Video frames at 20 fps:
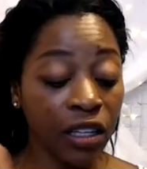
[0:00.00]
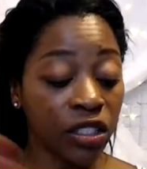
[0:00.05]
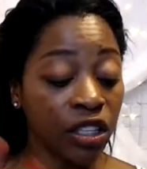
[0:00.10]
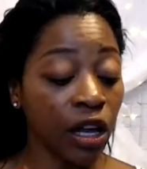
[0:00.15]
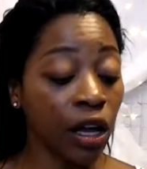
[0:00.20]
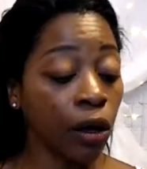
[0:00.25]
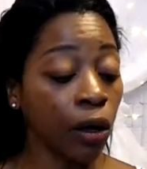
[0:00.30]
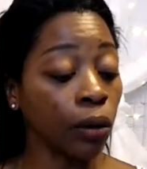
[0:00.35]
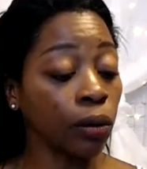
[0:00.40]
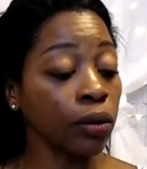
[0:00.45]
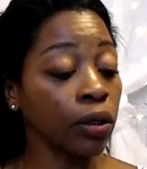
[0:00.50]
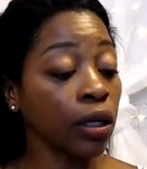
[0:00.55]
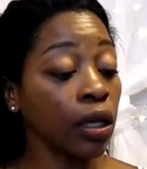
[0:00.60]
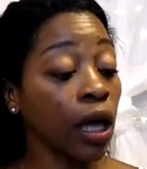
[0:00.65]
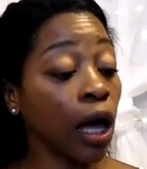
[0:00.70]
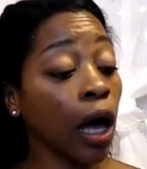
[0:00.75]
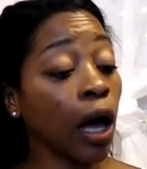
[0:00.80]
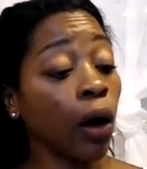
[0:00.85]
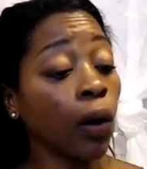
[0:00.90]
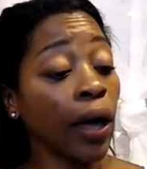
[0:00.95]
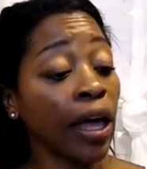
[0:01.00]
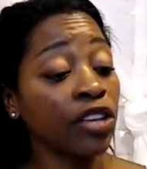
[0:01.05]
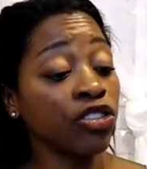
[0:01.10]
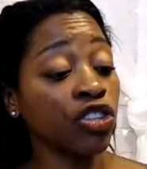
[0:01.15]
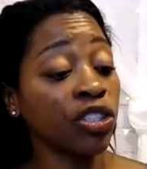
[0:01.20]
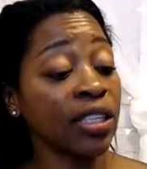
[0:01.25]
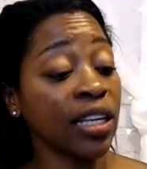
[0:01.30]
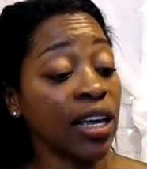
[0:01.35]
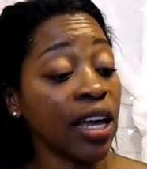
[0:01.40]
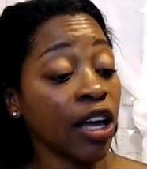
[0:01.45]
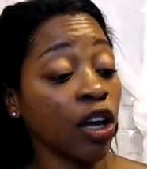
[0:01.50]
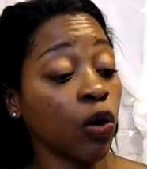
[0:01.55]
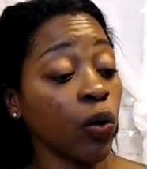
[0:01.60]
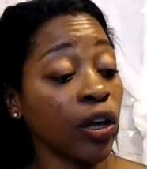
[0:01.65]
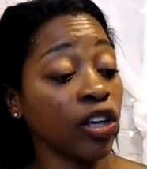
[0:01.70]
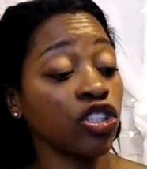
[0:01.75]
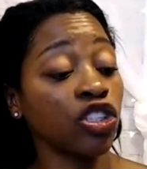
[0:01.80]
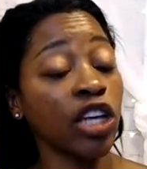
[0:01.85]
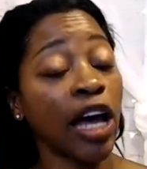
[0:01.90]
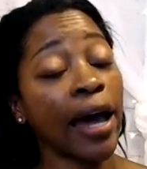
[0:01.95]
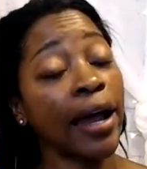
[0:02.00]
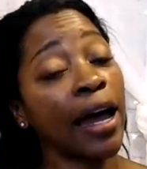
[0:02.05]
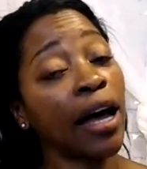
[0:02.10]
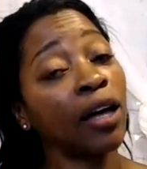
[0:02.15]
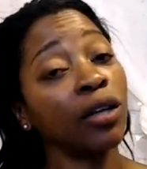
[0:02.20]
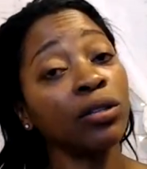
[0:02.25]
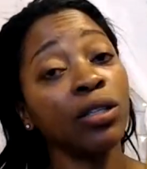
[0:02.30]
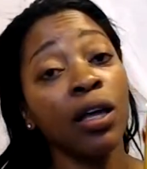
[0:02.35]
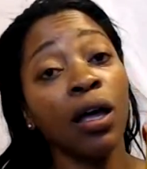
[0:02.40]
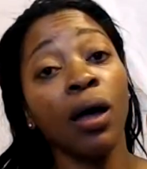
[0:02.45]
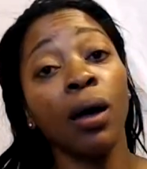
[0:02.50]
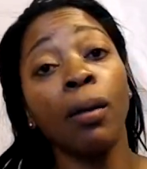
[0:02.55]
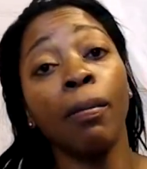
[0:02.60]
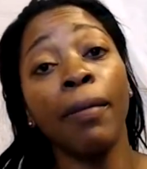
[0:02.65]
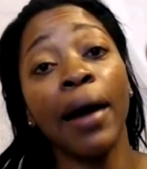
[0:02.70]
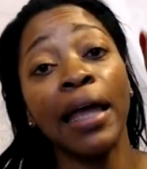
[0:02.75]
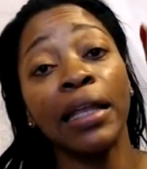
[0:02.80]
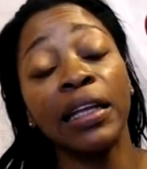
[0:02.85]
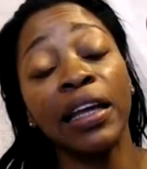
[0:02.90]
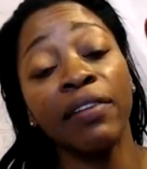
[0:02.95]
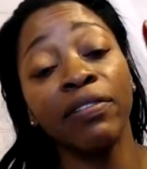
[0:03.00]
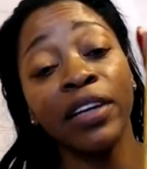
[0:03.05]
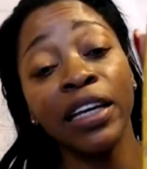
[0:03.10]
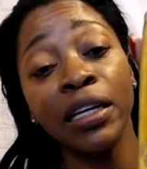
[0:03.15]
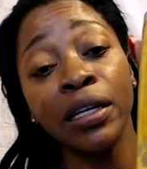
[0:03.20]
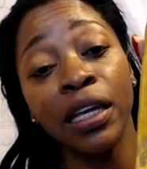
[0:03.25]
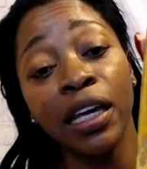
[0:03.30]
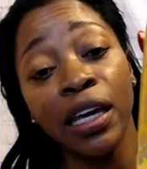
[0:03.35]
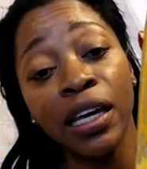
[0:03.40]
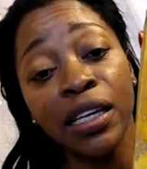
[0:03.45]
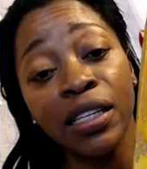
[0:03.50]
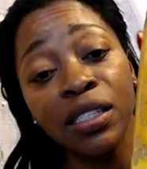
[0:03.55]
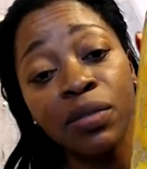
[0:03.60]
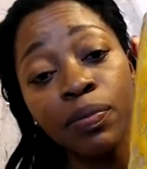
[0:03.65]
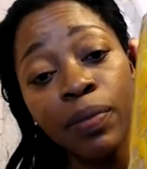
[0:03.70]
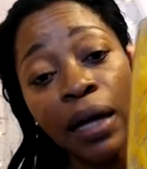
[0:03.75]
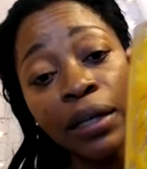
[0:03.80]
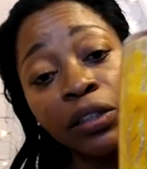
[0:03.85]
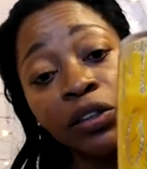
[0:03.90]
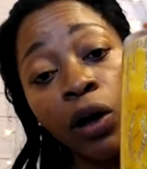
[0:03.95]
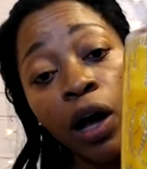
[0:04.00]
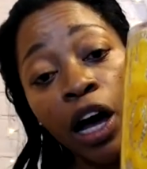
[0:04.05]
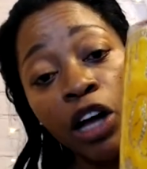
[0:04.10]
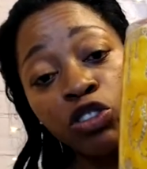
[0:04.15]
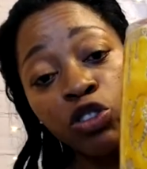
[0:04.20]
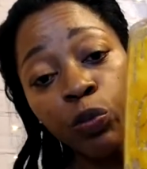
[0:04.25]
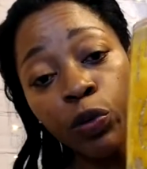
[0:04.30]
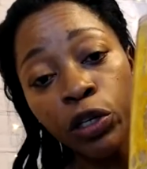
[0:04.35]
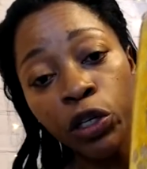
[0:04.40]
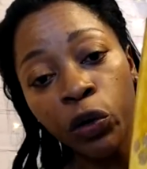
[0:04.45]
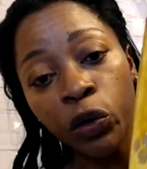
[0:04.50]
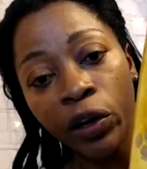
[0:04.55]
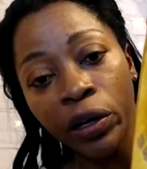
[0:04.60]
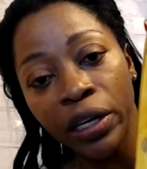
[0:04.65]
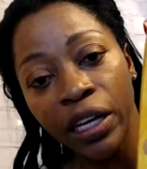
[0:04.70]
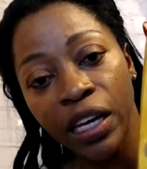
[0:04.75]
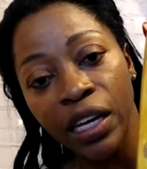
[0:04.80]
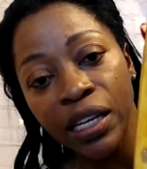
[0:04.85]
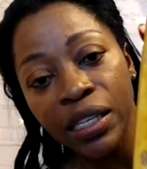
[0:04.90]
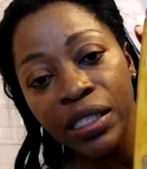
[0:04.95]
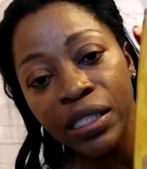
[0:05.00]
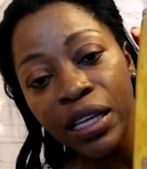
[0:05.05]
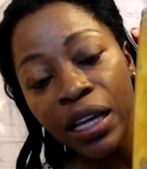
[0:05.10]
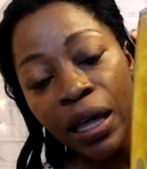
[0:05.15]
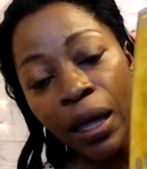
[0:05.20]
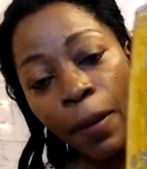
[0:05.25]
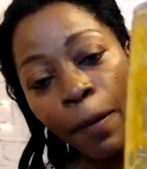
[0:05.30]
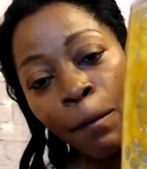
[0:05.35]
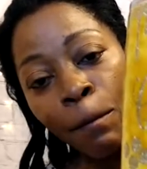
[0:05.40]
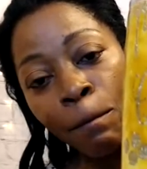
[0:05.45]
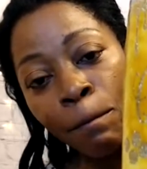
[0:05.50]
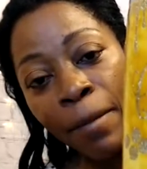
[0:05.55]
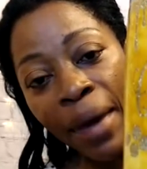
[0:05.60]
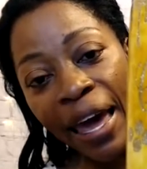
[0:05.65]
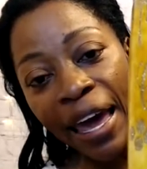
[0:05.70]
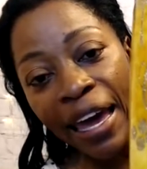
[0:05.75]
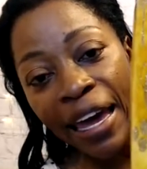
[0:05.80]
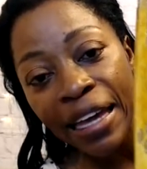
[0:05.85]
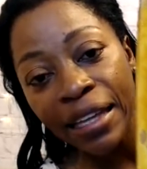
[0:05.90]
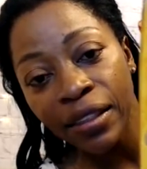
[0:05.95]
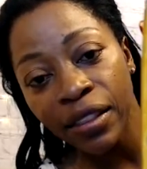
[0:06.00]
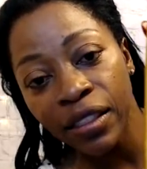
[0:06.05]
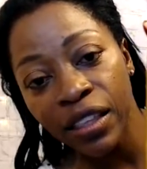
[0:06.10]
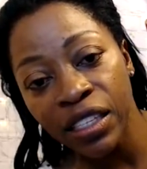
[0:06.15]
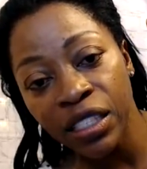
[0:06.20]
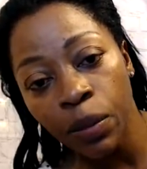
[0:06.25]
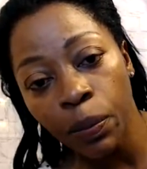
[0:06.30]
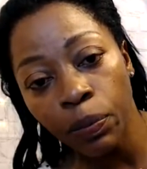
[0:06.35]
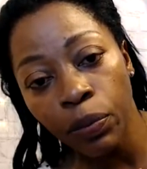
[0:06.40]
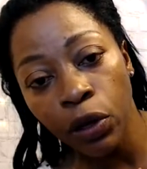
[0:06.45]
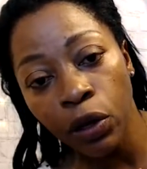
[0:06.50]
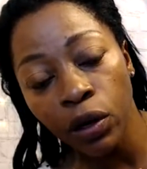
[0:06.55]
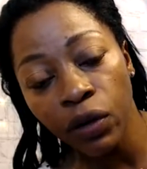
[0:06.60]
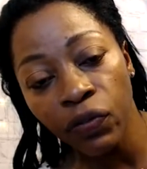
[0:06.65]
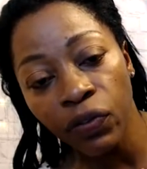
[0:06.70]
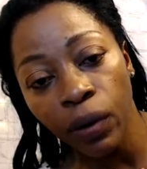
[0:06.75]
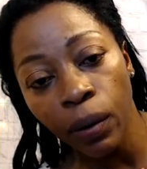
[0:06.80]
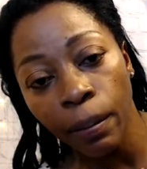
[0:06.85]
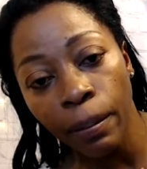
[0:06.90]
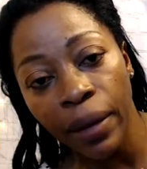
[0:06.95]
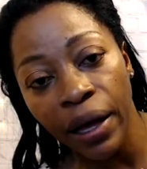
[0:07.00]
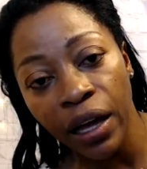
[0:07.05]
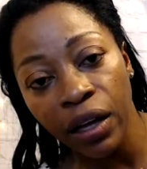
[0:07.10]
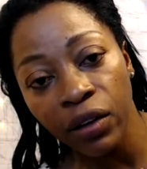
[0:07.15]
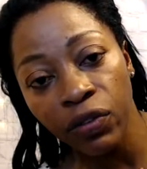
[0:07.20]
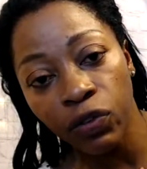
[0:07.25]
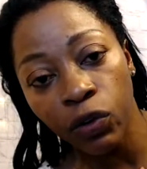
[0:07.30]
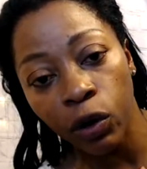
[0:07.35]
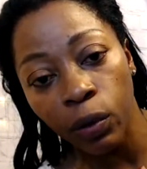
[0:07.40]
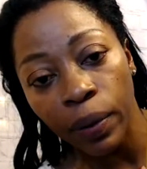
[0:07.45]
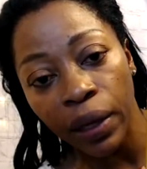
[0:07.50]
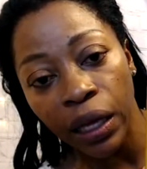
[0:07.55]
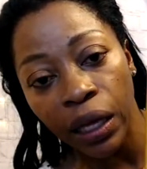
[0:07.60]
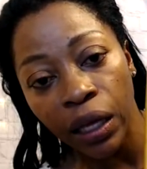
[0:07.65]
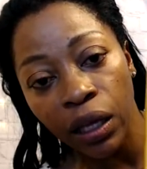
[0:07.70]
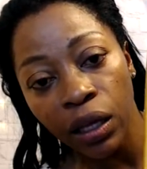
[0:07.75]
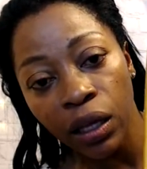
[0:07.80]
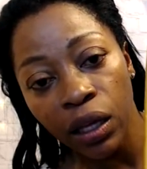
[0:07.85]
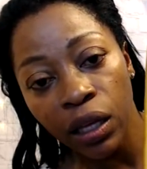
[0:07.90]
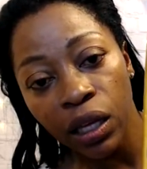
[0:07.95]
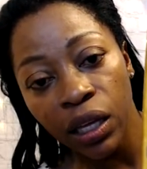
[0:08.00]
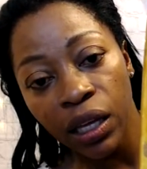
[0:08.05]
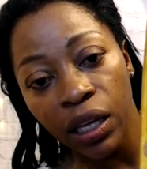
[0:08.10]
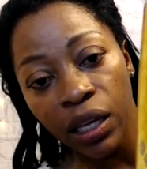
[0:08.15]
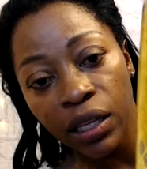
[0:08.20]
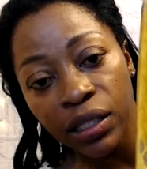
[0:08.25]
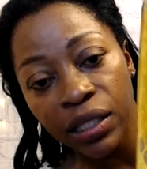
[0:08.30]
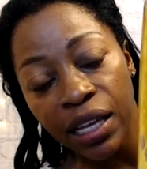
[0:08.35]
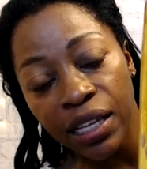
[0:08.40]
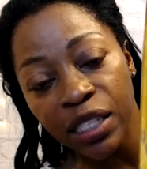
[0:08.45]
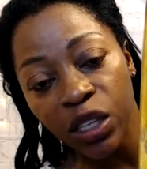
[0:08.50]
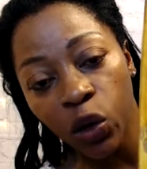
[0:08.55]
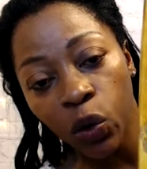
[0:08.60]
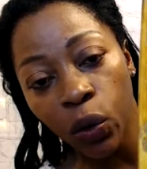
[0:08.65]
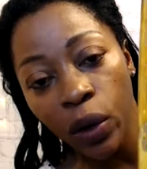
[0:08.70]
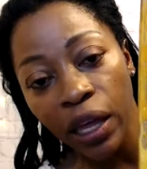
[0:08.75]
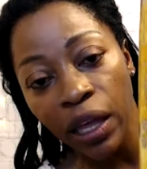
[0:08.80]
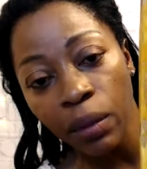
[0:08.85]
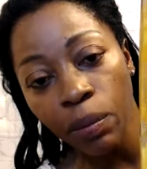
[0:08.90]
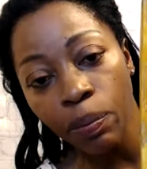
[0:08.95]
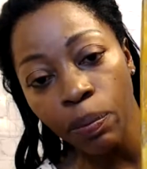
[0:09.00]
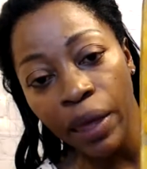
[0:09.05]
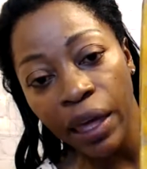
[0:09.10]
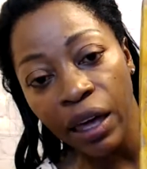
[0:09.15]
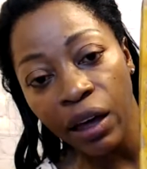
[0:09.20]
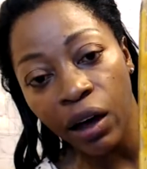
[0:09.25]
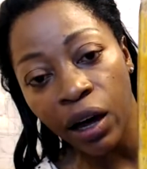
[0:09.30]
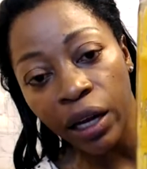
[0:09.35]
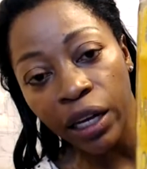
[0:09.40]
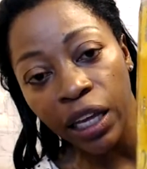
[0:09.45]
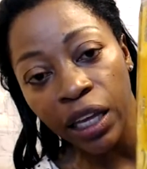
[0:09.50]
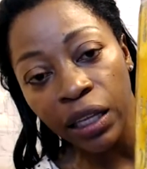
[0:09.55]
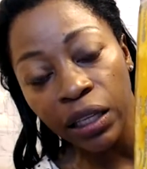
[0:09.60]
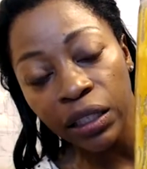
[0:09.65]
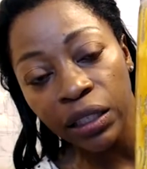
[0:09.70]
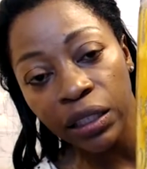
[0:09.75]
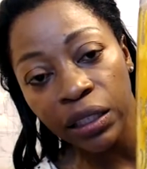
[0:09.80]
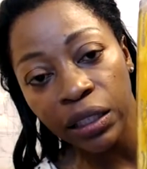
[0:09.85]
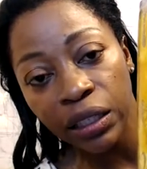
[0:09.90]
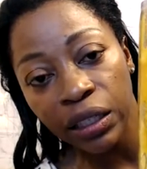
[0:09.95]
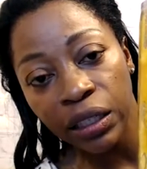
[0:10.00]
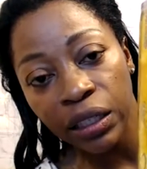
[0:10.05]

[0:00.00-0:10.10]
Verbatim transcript: So, oh, and just a quick shout out my lovely niece, my little entrepreneur niece, made this beautiful mug for me. It says Queen Bee on it,